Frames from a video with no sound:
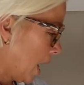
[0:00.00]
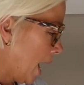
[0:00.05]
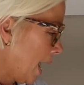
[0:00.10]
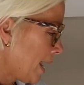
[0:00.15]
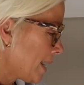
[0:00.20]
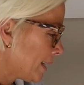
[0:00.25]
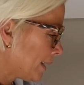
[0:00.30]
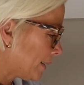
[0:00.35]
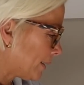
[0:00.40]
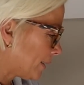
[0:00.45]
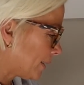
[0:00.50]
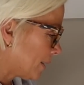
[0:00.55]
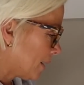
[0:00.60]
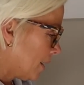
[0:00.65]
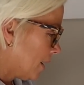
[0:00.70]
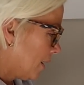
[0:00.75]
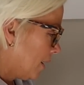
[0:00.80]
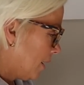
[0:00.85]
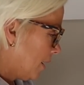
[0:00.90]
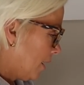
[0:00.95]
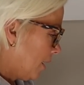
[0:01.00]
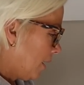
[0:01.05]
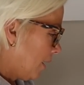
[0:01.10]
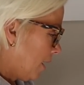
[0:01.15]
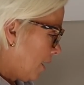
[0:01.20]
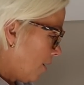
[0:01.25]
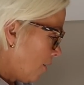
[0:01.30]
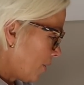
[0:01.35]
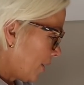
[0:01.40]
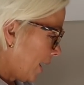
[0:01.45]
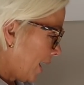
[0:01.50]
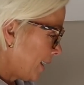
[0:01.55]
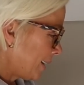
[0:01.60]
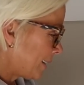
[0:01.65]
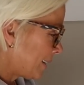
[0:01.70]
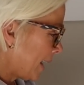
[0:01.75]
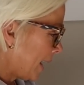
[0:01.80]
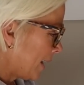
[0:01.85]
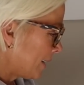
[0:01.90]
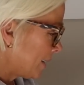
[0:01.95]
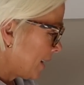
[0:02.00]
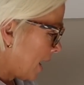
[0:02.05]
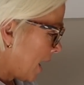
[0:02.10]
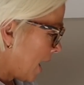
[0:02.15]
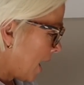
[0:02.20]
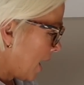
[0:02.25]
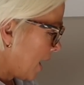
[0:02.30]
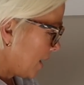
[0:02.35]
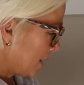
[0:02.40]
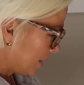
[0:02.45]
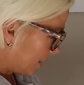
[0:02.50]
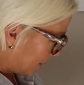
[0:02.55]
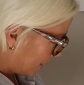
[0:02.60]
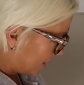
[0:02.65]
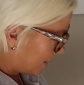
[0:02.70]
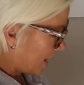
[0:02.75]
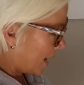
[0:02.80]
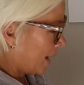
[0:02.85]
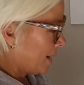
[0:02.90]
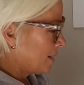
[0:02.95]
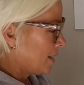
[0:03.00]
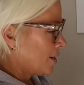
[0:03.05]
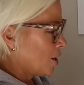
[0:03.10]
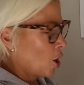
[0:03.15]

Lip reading: nice. Okay, Santa